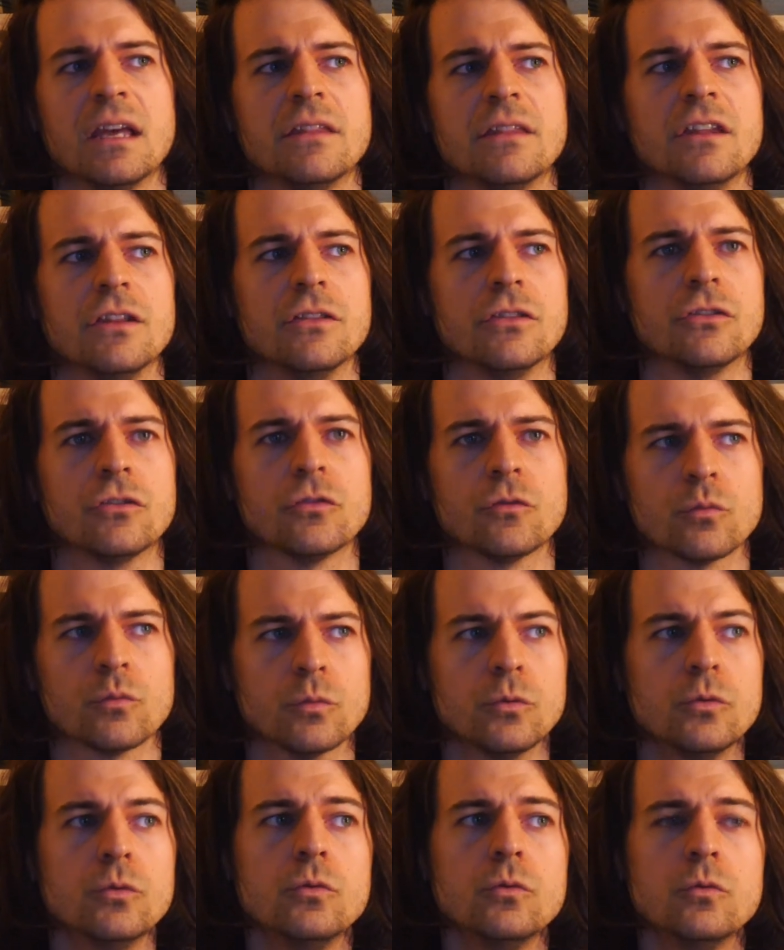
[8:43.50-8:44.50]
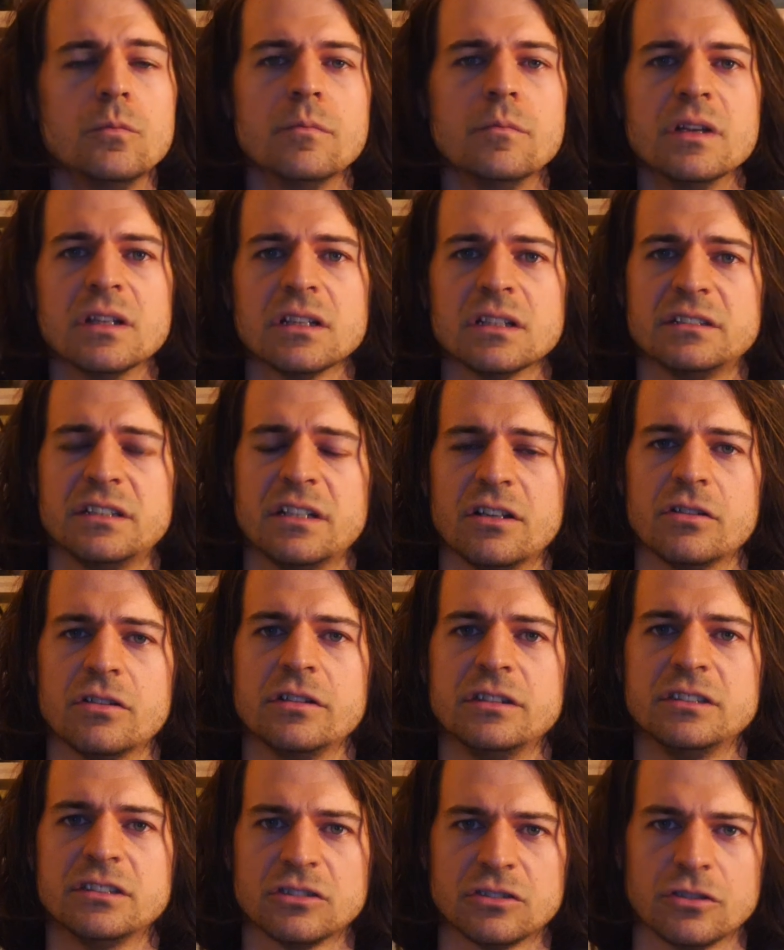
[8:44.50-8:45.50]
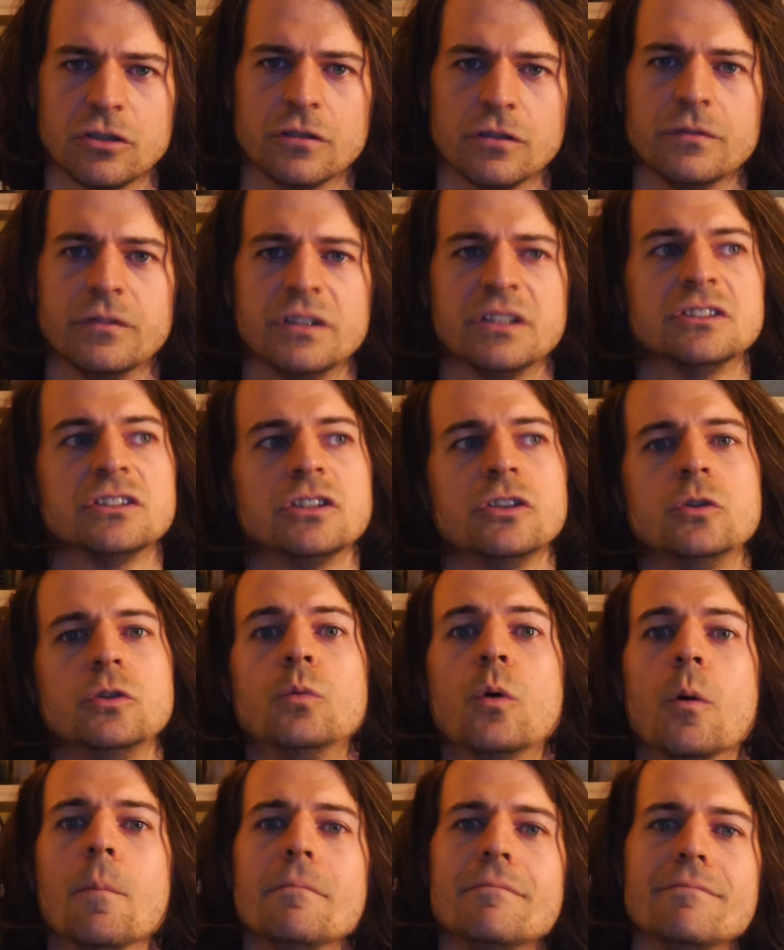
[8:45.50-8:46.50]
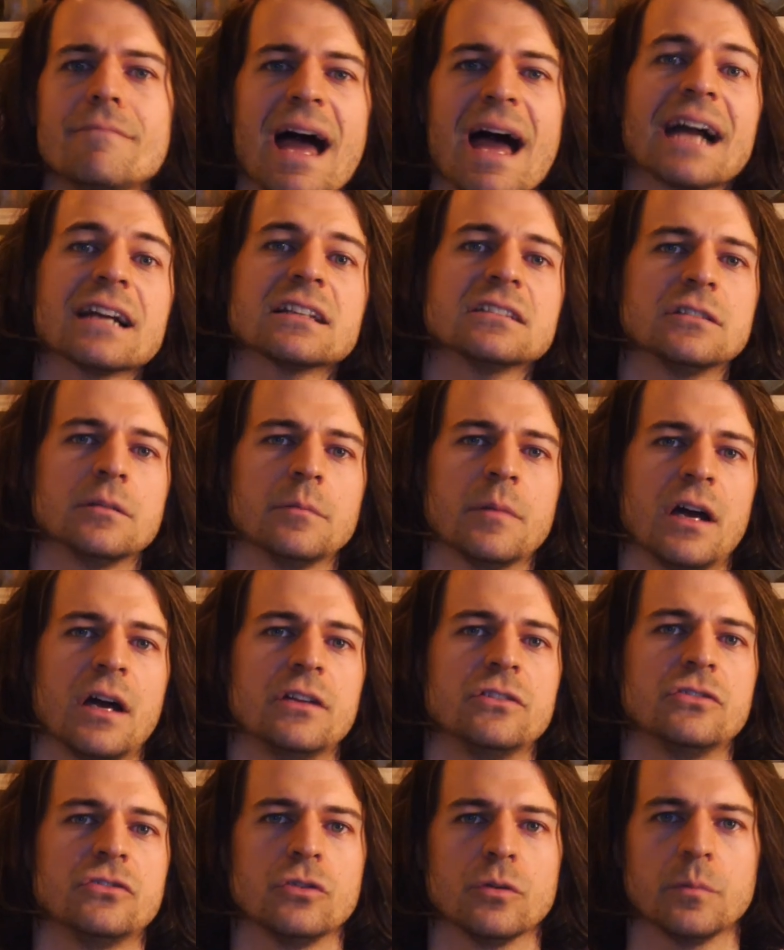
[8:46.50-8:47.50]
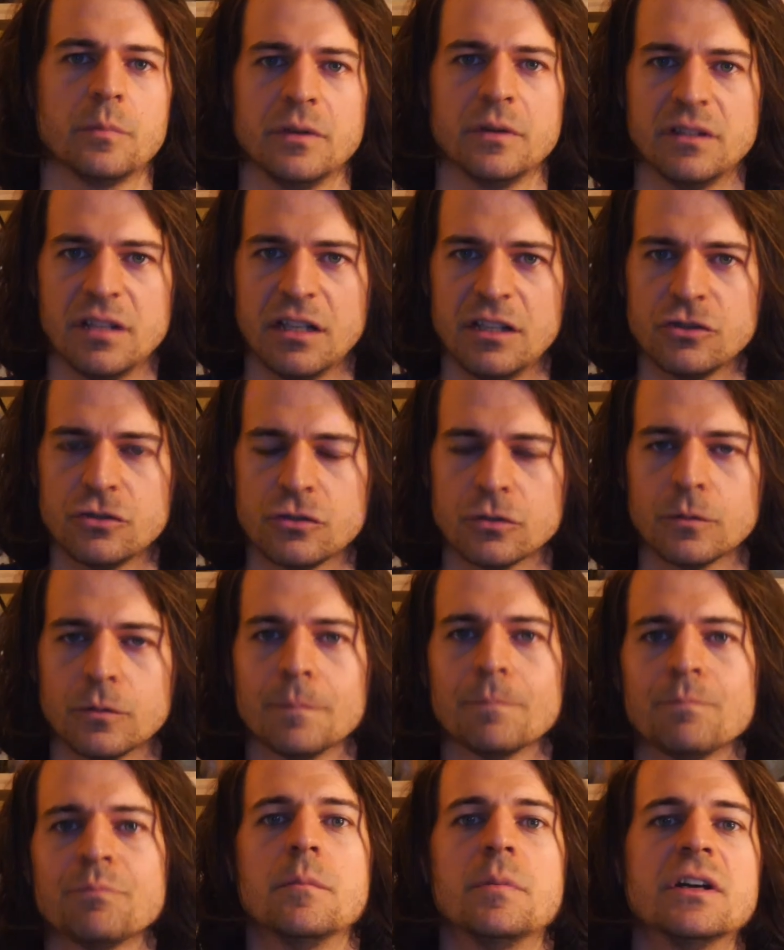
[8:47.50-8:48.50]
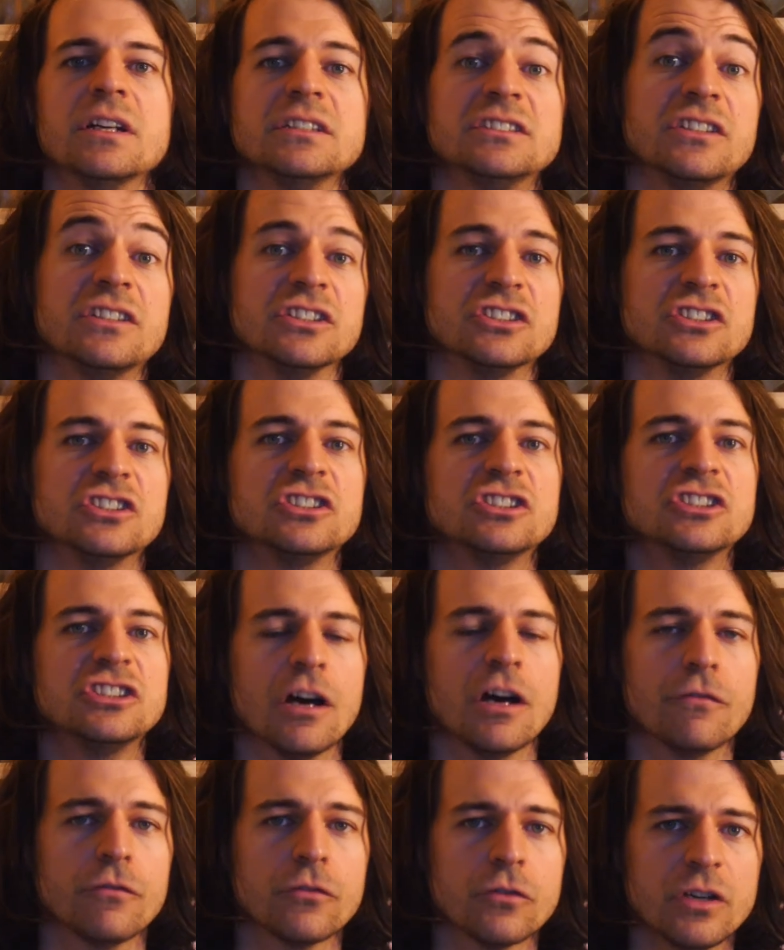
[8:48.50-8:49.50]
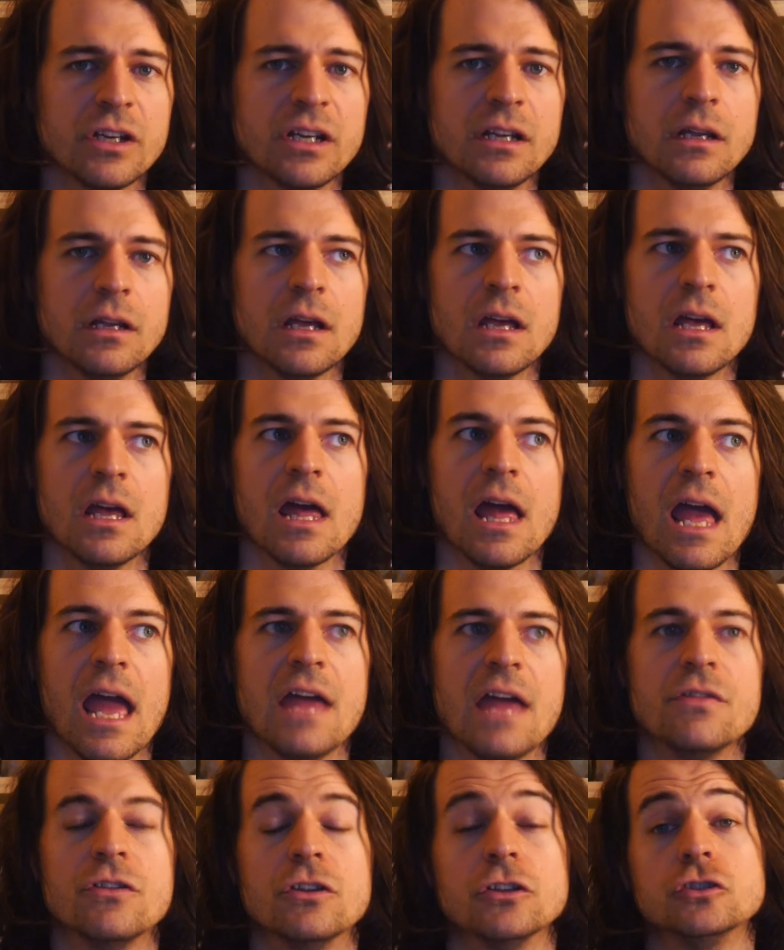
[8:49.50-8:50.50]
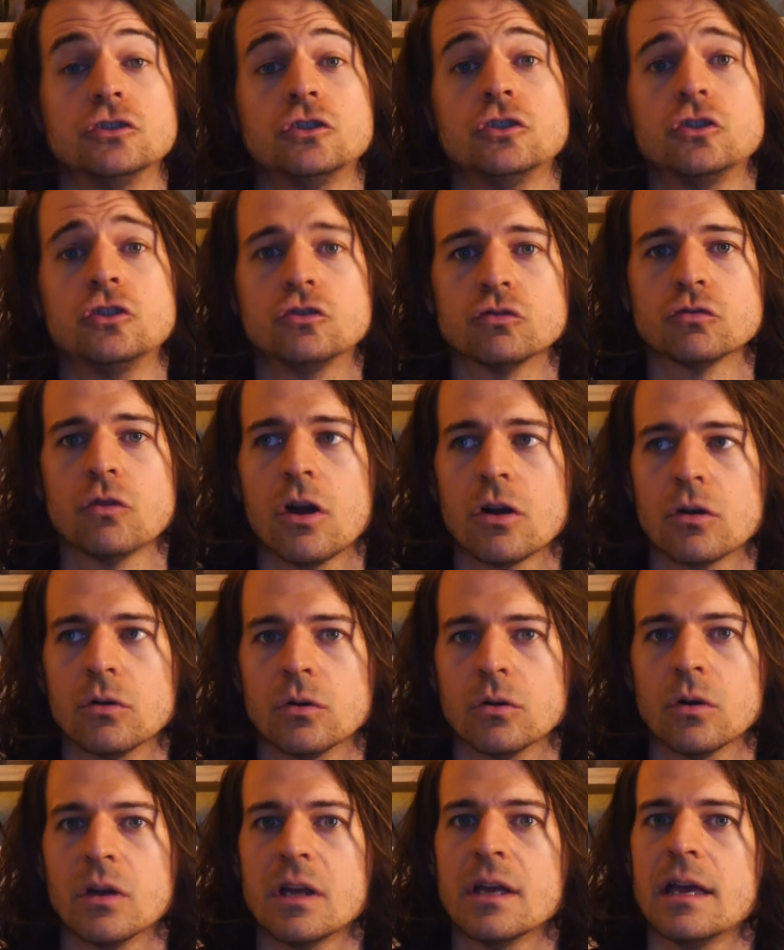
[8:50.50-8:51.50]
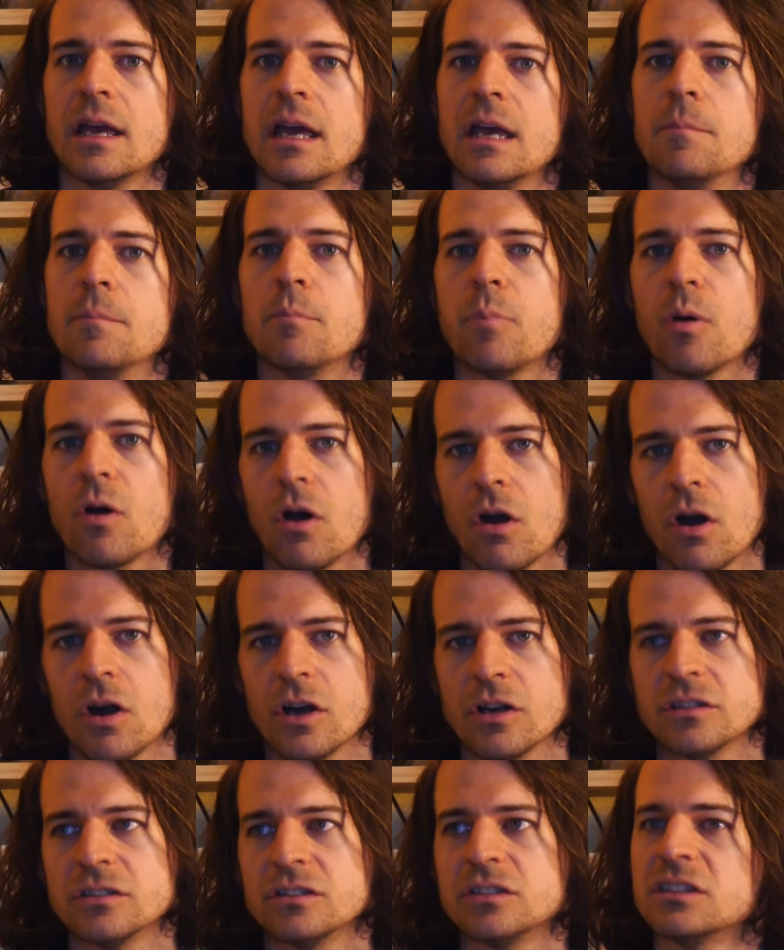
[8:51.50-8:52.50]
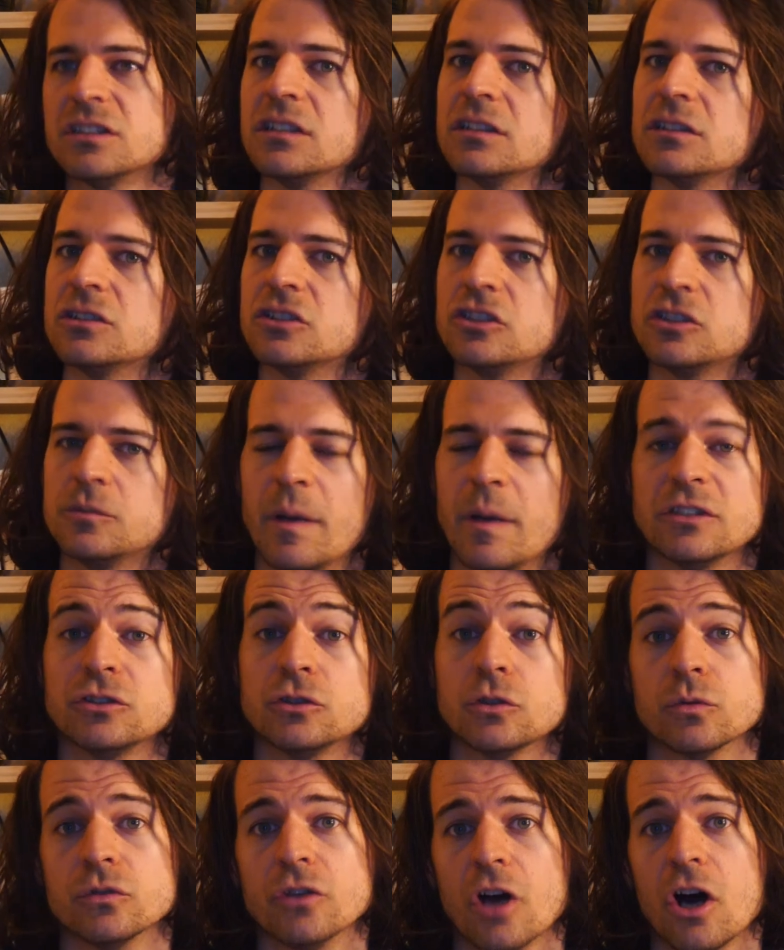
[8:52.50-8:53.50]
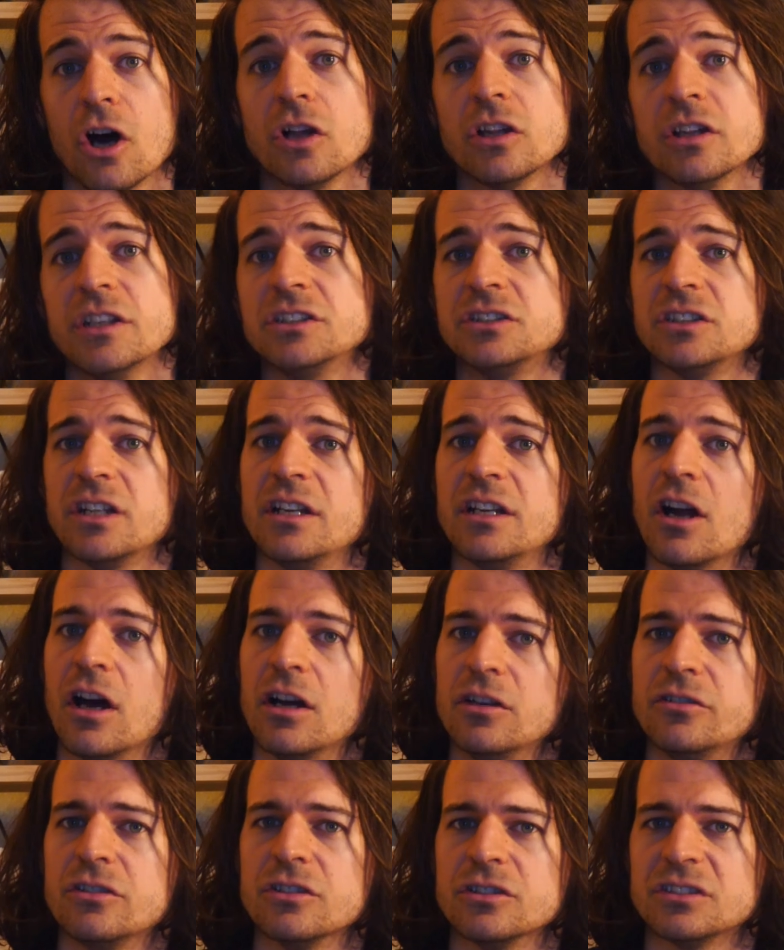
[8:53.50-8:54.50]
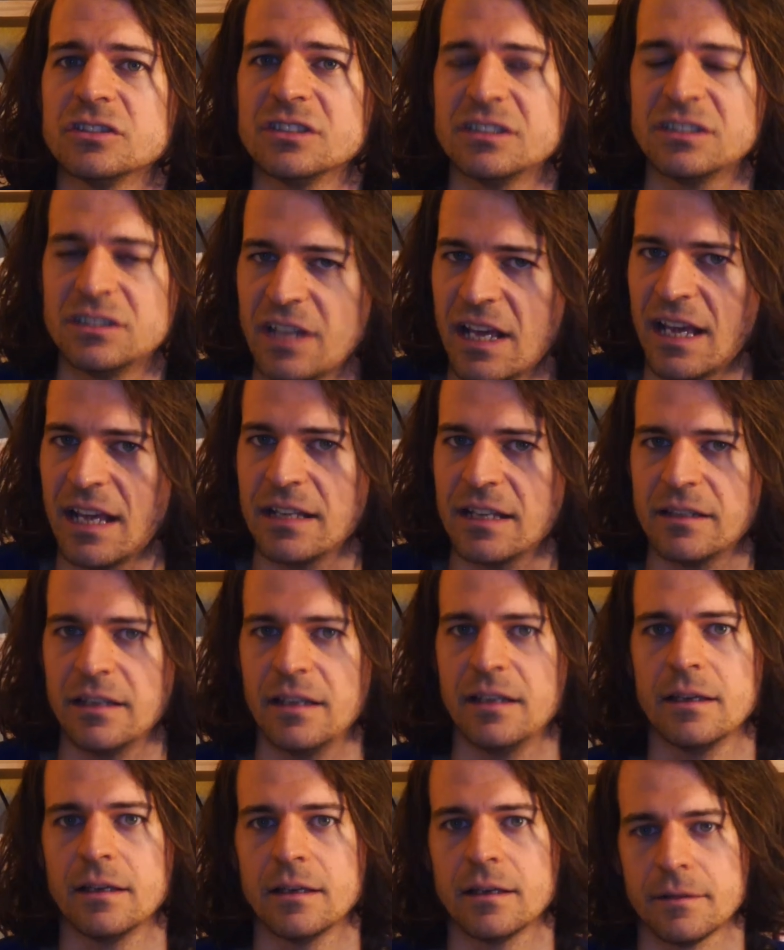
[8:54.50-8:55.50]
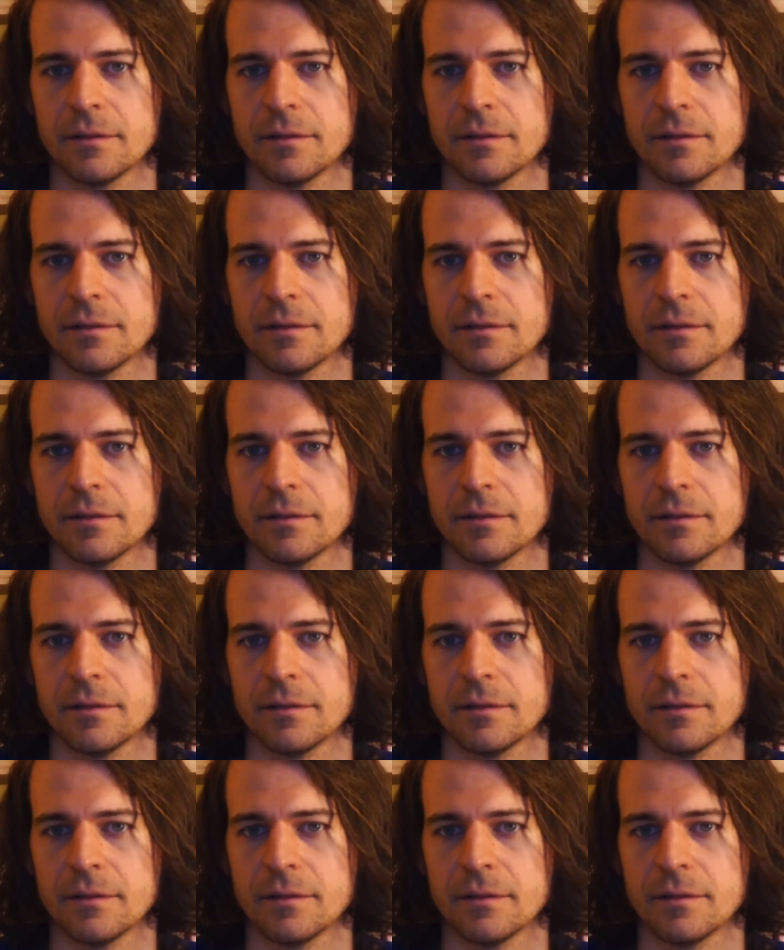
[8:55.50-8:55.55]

that through military service, you will maximize your potential because the suffering and the struggle imparts special knowledge and understanding.